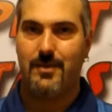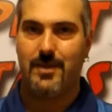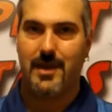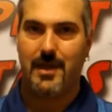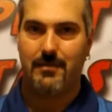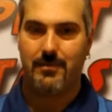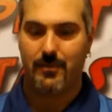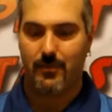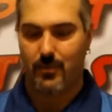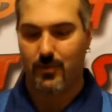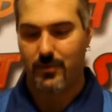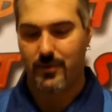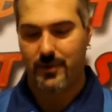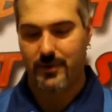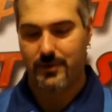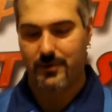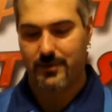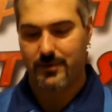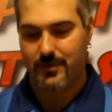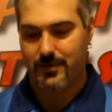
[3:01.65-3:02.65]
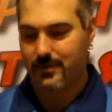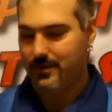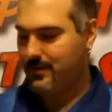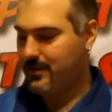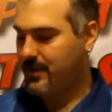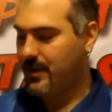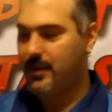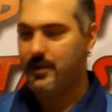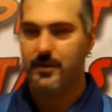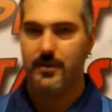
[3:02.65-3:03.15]
with Captain Morgan,
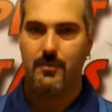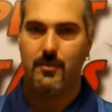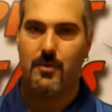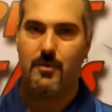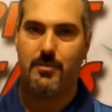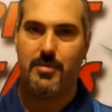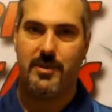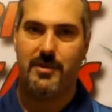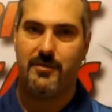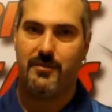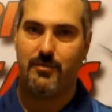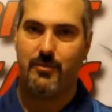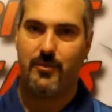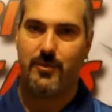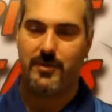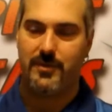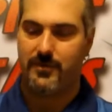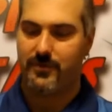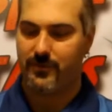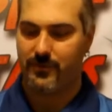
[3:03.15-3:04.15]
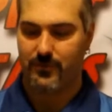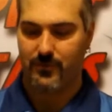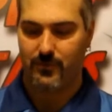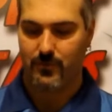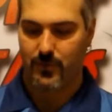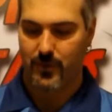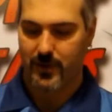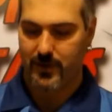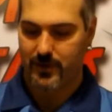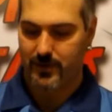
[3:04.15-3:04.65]
and you won't be disappointed. This is
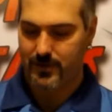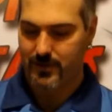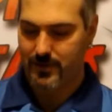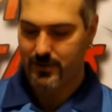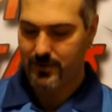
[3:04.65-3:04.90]
great.